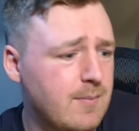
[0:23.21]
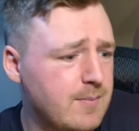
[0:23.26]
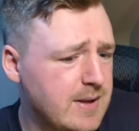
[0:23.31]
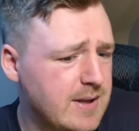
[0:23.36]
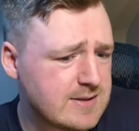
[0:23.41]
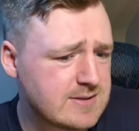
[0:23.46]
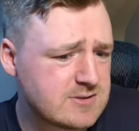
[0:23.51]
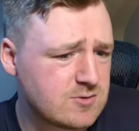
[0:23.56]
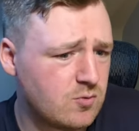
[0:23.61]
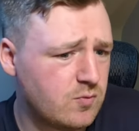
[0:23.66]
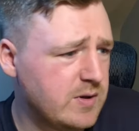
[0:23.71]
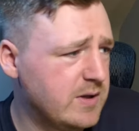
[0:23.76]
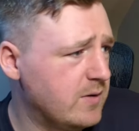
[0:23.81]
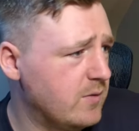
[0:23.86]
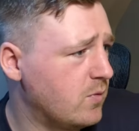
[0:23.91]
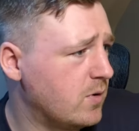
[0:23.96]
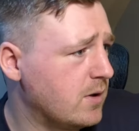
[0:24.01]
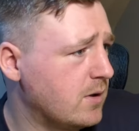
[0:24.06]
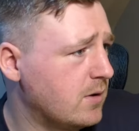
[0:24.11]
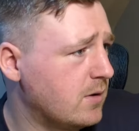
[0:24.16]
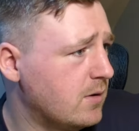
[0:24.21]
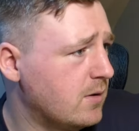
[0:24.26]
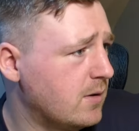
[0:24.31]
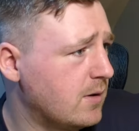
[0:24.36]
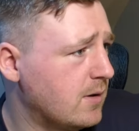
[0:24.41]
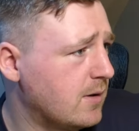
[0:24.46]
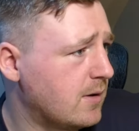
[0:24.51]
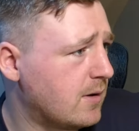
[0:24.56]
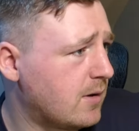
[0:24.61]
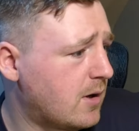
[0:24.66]
Yeah, so we
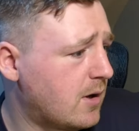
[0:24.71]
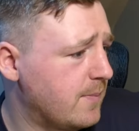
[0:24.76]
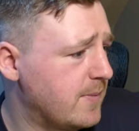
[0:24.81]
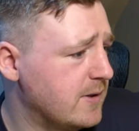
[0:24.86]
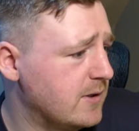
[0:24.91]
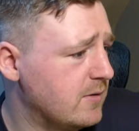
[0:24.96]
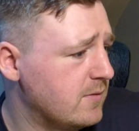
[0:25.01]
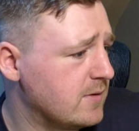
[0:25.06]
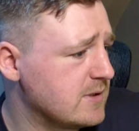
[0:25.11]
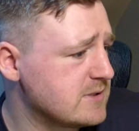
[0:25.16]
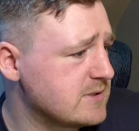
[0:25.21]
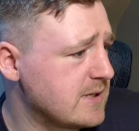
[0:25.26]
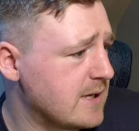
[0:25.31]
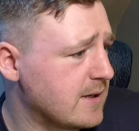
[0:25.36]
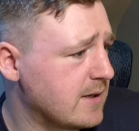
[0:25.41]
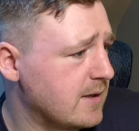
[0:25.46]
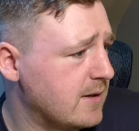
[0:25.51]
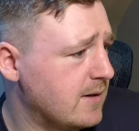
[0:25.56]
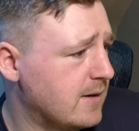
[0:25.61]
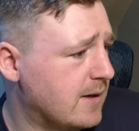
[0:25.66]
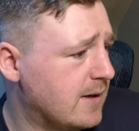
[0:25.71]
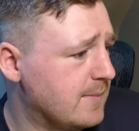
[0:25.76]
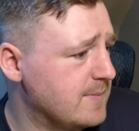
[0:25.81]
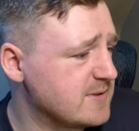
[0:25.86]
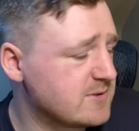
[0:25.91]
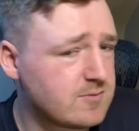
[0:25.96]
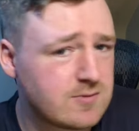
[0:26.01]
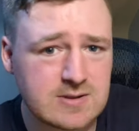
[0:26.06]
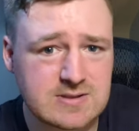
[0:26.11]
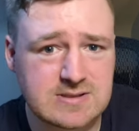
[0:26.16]
will hop into it in a second.
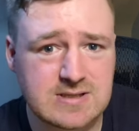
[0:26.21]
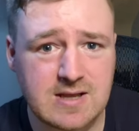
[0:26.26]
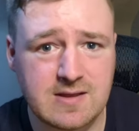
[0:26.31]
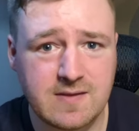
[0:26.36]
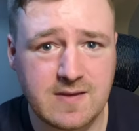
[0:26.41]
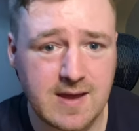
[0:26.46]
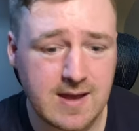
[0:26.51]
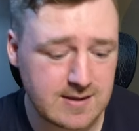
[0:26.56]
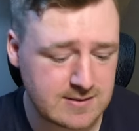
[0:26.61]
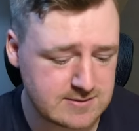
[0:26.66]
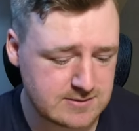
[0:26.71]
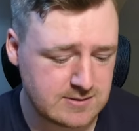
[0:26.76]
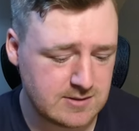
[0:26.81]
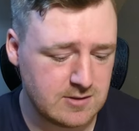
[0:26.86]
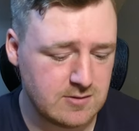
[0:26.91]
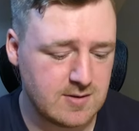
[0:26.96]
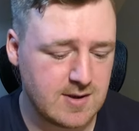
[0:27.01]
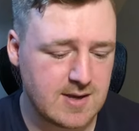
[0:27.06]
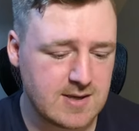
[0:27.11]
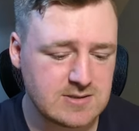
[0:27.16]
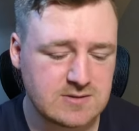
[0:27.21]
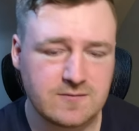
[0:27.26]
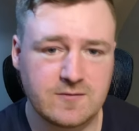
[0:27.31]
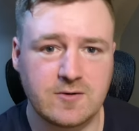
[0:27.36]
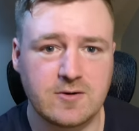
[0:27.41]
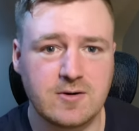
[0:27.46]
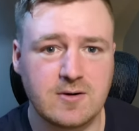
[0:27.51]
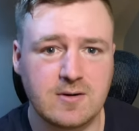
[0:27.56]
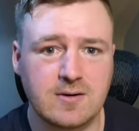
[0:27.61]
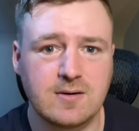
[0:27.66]
Just want to say thanks to you guys
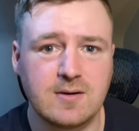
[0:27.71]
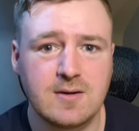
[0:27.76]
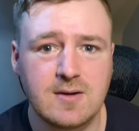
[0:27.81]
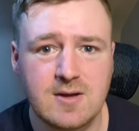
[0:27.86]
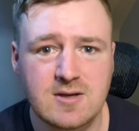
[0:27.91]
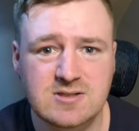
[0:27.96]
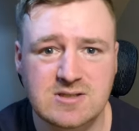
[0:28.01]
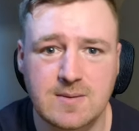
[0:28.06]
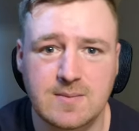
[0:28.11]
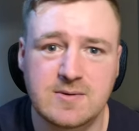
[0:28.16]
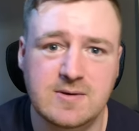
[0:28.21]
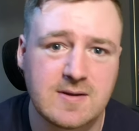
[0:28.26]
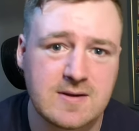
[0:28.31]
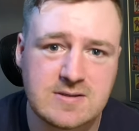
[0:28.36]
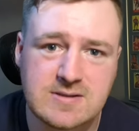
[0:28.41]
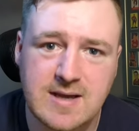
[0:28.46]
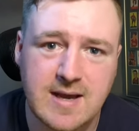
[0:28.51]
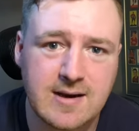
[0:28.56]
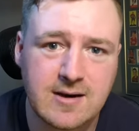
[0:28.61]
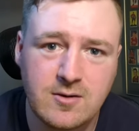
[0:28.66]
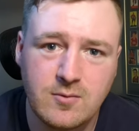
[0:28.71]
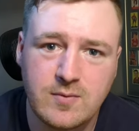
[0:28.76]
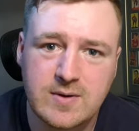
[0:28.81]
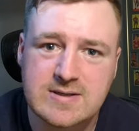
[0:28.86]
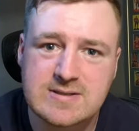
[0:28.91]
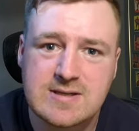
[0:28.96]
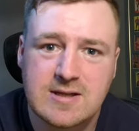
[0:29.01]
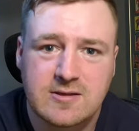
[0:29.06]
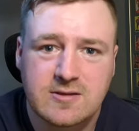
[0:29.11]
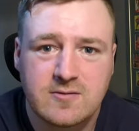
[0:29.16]
for subbing to the channel. We
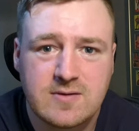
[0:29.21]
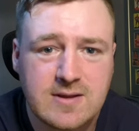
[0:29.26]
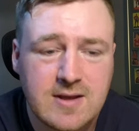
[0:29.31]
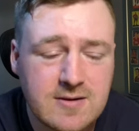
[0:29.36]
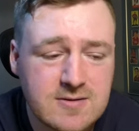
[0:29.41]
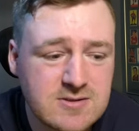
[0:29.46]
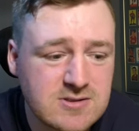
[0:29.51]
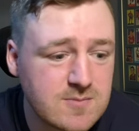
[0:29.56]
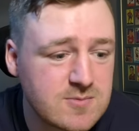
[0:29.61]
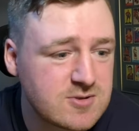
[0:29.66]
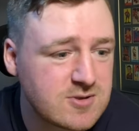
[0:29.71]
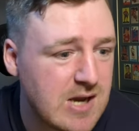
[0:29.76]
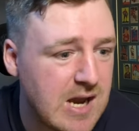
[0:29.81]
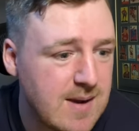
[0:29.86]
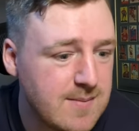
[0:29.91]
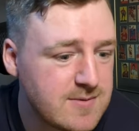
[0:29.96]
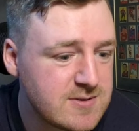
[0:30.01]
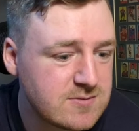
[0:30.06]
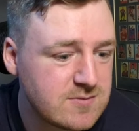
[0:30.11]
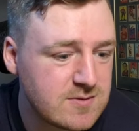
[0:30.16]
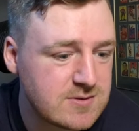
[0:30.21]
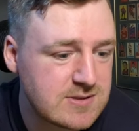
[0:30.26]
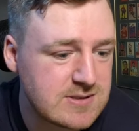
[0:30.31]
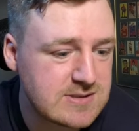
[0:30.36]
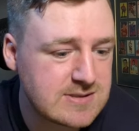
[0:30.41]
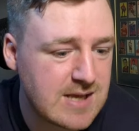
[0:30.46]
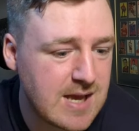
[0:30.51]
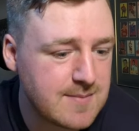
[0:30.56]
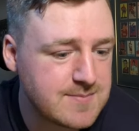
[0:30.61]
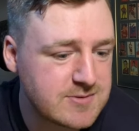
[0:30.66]
just hit 3,000 subscribers, which
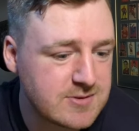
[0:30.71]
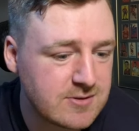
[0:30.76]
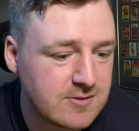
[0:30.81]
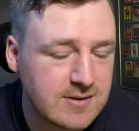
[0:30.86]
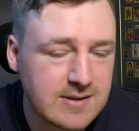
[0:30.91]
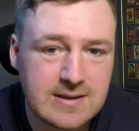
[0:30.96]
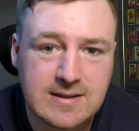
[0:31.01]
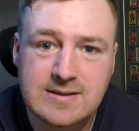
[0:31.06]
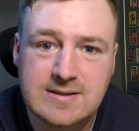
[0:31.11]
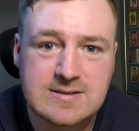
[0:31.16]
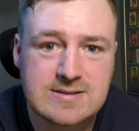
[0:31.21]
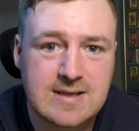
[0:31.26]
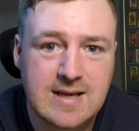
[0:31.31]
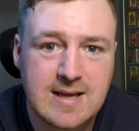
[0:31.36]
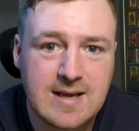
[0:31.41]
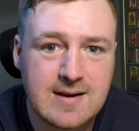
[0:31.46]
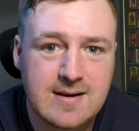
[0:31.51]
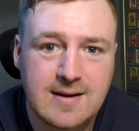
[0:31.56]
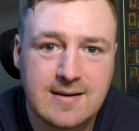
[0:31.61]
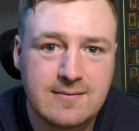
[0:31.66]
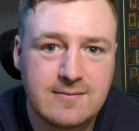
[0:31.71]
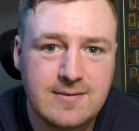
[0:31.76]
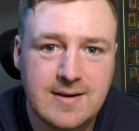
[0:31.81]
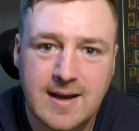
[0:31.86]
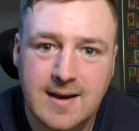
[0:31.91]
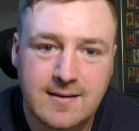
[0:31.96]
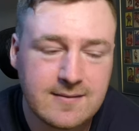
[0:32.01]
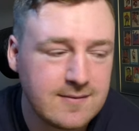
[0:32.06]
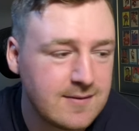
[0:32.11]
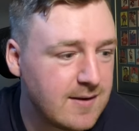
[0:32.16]
is absolutely insane.
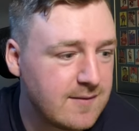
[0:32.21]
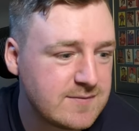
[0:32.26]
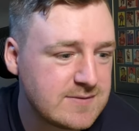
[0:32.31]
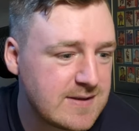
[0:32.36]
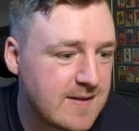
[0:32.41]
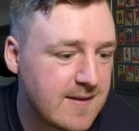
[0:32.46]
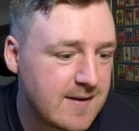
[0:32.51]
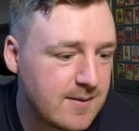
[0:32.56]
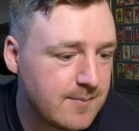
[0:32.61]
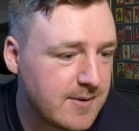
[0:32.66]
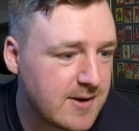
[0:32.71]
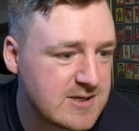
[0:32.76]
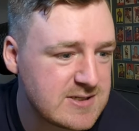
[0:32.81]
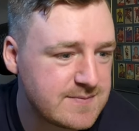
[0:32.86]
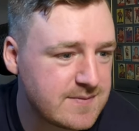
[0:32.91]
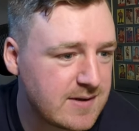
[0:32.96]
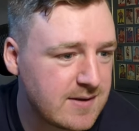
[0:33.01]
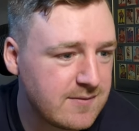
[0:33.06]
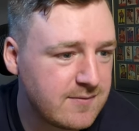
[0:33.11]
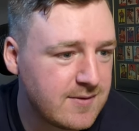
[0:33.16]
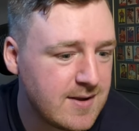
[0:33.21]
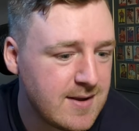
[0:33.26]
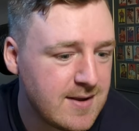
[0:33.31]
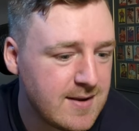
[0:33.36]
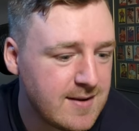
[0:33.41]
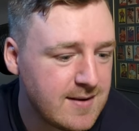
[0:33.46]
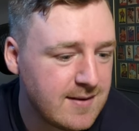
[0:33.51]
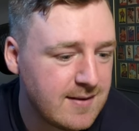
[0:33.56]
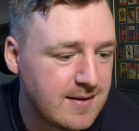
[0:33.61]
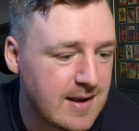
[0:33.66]
I've said that a bunch, but
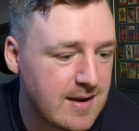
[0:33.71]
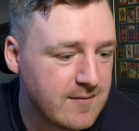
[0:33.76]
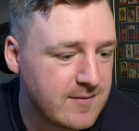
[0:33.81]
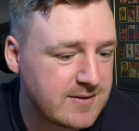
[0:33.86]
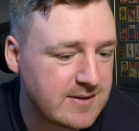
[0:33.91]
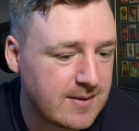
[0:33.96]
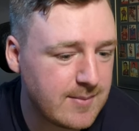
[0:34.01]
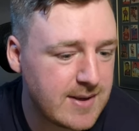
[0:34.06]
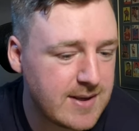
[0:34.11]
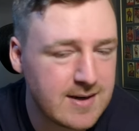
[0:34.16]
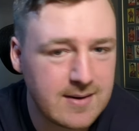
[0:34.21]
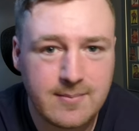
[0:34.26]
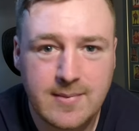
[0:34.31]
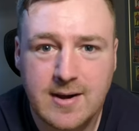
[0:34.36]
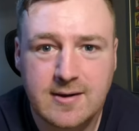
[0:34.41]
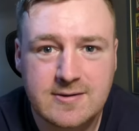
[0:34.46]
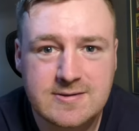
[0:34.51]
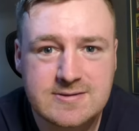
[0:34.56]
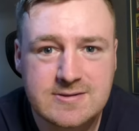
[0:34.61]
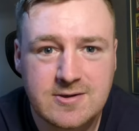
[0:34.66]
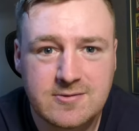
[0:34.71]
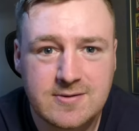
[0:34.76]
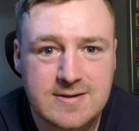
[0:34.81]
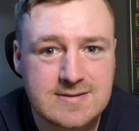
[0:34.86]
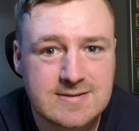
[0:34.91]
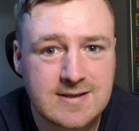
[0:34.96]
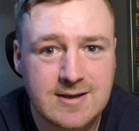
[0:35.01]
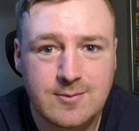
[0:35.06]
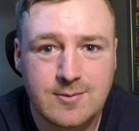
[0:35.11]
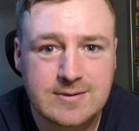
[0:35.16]
every time I hit a milestone,
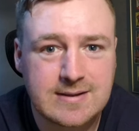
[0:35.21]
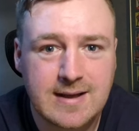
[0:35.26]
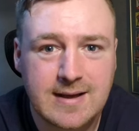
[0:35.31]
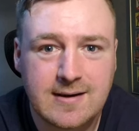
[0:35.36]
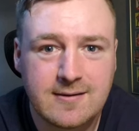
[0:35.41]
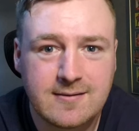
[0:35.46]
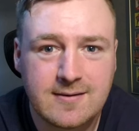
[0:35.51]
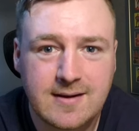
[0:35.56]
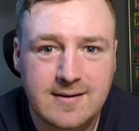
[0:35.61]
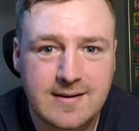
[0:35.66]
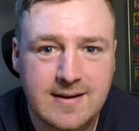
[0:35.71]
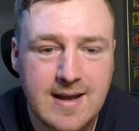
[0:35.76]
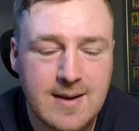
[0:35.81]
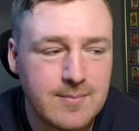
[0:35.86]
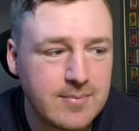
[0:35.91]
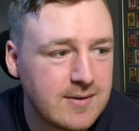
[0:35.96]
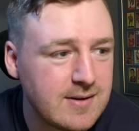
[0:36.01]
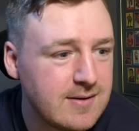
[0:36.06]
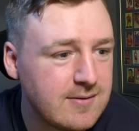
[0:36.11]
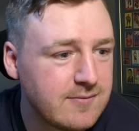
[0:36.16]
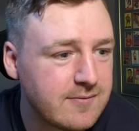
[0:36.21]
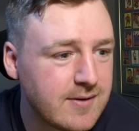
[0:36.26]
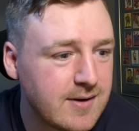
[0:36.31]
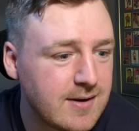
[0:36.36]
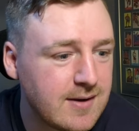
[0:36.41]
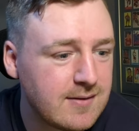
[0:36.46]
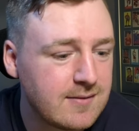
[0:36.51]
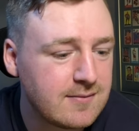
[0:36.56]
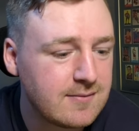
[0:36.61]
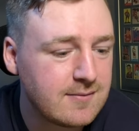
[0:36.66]
it's like, what the hell? I can't believe
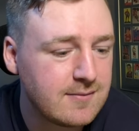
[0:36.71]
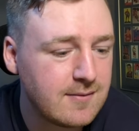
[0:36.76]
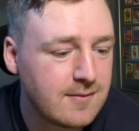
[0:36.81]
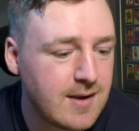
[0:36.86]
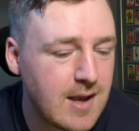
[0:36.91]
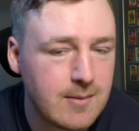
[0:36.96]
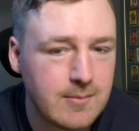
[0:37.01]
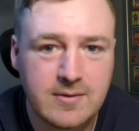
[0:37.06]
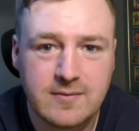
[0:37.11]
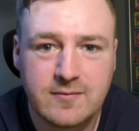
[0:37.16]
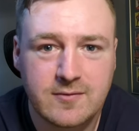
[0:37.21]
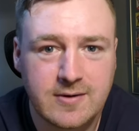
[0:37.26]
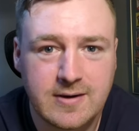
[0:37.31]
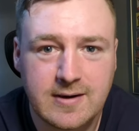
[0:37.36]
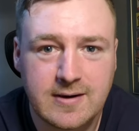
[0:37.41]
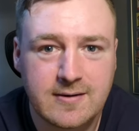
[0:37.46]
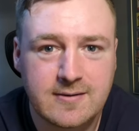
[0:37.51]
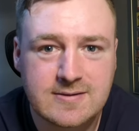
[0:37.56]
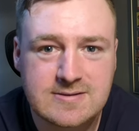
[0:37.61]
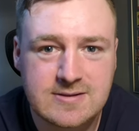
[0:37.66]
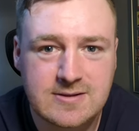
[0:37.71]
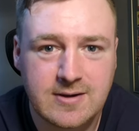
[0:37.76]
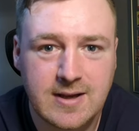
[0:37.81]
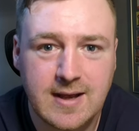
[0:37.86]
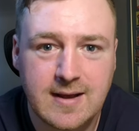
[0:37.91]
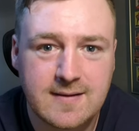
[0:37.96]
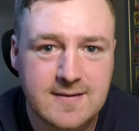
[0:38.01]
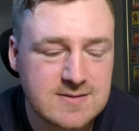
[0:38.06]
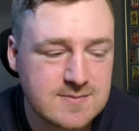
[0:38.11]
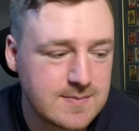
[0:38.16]
we're here. So
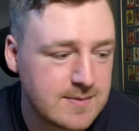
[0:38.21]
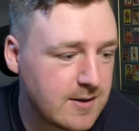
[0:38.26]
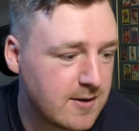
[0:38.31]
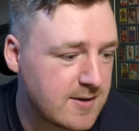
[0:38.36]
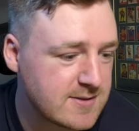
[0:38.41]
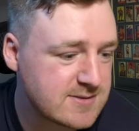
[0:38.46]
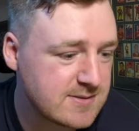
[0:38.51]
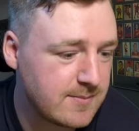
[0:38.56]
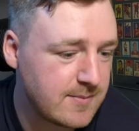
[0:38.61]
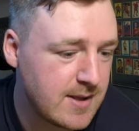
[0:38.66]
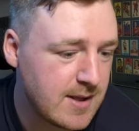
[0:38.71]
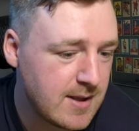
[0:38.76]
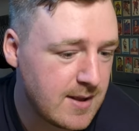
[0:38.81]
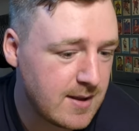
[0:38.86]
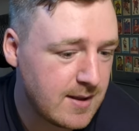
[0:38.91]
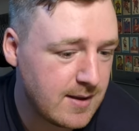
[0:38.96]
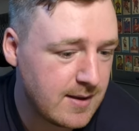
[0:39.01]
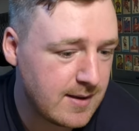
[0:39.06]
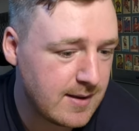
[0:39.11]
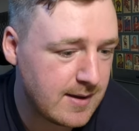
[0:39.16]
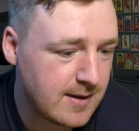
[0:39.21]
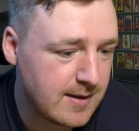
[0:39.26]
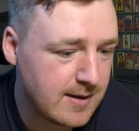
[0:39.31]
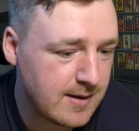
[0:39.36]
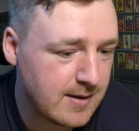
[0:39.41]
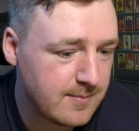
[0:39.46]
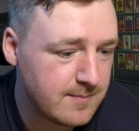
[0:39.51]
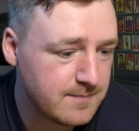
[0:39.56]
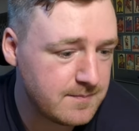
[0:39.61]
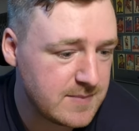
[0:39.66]
yeah, it's been awesome.
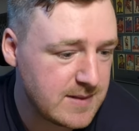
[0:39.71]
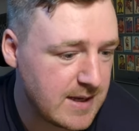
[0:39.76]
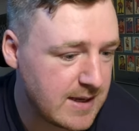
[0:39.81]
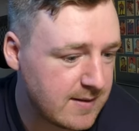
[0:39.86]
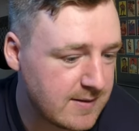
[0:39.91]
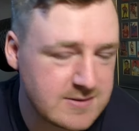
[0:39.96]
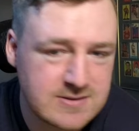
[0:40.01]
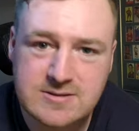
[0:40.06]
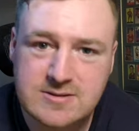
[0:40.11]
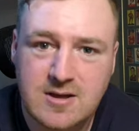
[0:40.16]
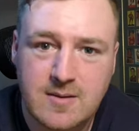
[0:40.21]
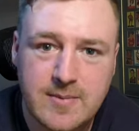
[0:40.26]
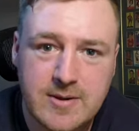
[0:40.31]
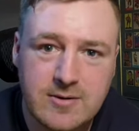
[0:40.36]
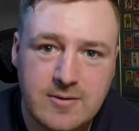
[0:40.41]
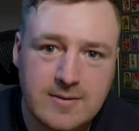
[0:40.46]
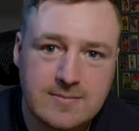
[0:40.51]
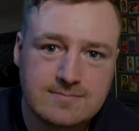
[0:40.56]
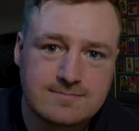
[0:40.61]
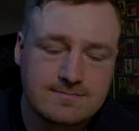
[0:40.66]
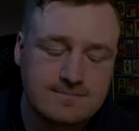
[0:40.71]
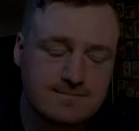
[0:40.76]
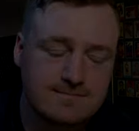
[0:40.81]
Yeah, let's just hop into it.